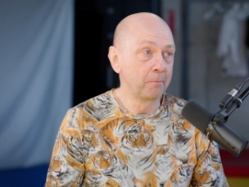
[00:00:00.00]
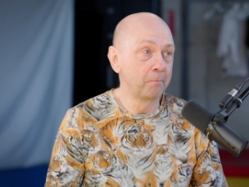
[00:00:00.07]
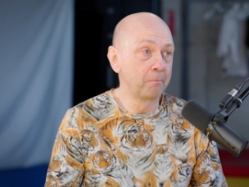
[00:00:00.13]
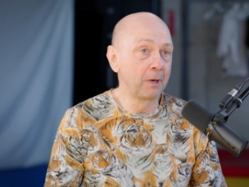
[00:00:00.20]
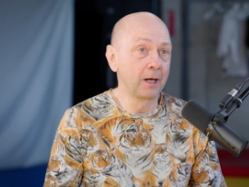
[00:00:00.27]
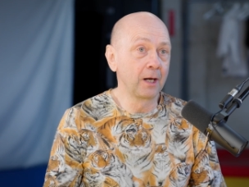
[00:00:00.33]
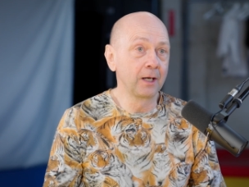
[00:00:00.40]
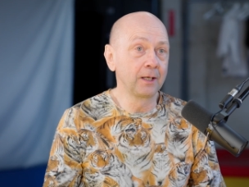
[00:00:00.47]

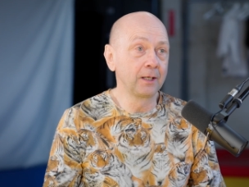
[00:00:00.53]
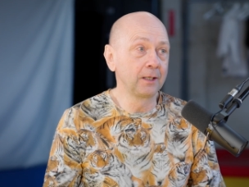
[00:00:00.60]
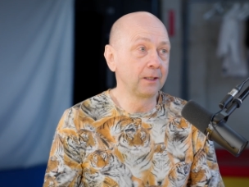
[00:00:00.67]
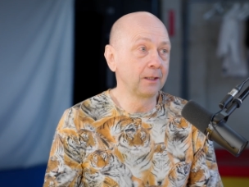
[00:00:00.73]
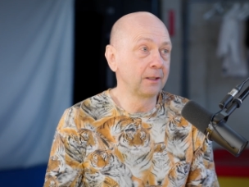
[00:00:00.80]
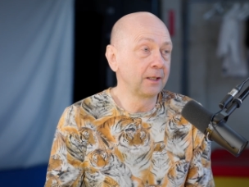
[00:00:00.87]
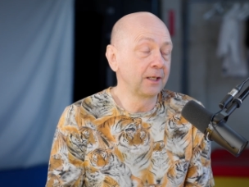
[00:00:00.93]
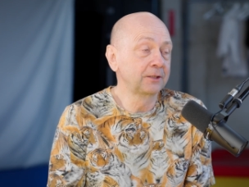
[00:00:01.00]
my
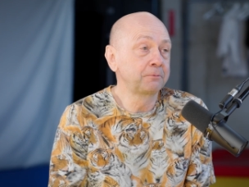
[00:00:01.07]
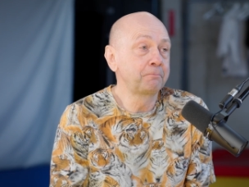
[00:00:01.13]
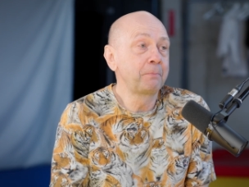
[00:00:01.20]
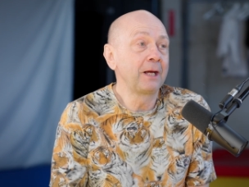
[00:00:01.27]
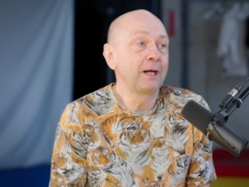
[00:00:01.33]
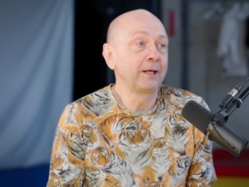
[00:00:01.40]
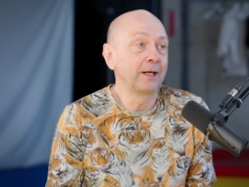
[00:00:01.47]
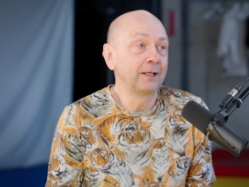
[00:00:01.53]
uh,
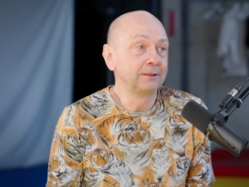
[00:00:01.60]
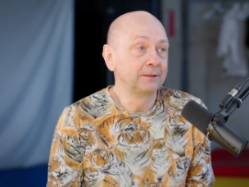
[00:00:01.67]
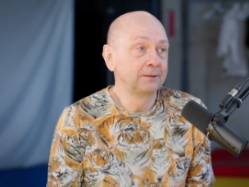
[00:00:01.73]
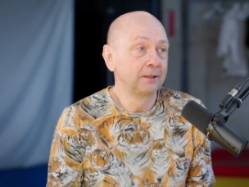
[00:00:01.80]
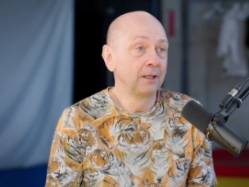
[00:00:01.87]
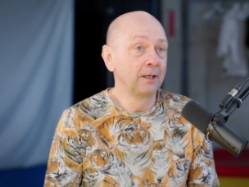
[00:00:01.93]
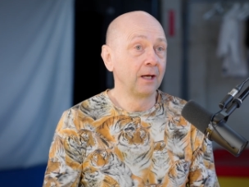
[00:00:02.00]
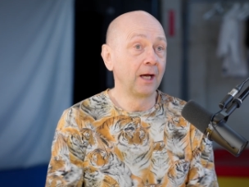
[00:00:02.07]
experience
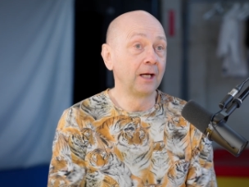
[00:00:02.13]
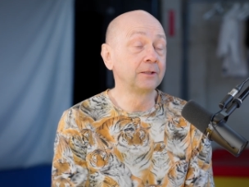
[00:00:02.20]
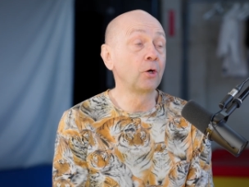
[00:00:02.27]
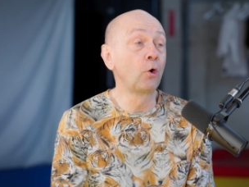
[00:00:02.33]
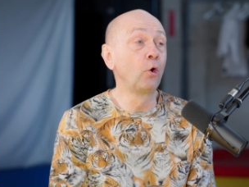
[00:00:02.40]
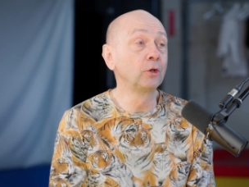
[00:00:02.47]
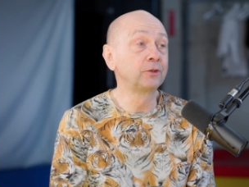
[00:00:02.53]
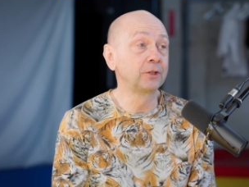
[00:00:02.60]
and
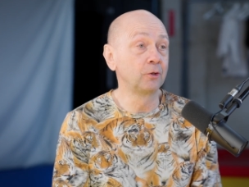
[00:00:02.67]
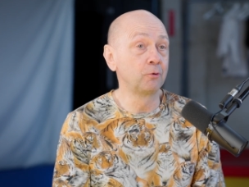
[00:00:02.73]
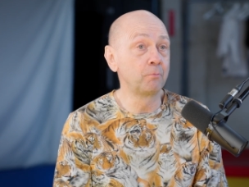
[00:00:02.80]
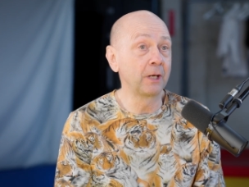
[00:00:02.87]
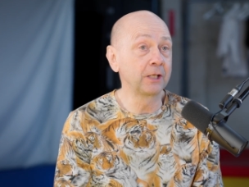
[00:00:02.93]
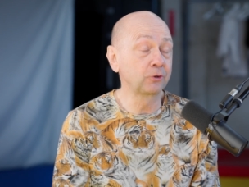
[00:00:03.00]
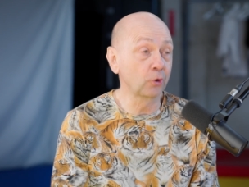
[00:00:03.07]
also my